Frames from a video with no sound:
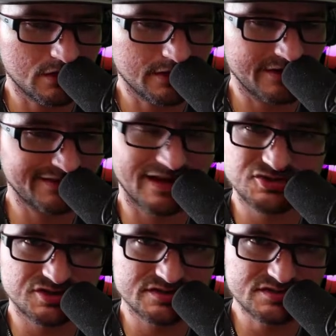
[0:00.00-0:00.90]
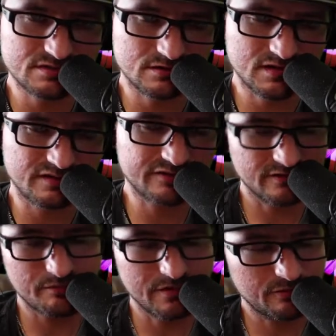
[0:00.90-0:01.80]
intentions, because
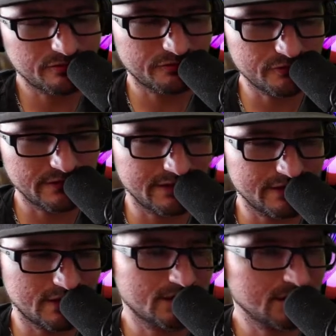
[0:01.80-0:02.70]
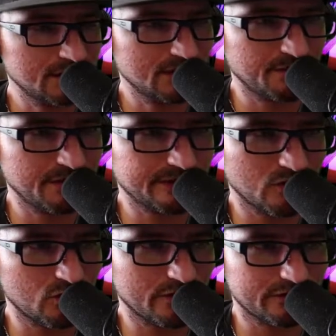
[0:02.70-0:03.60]
some people do need a
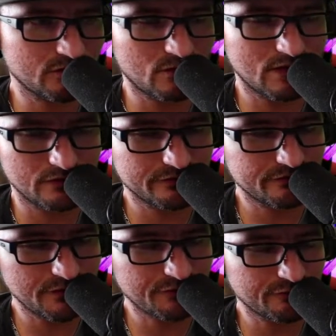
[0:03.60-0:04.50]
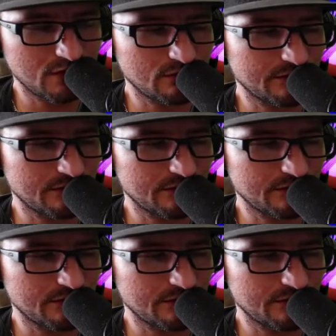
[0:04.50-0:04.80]
benzo once in a while. There's nothing wrong with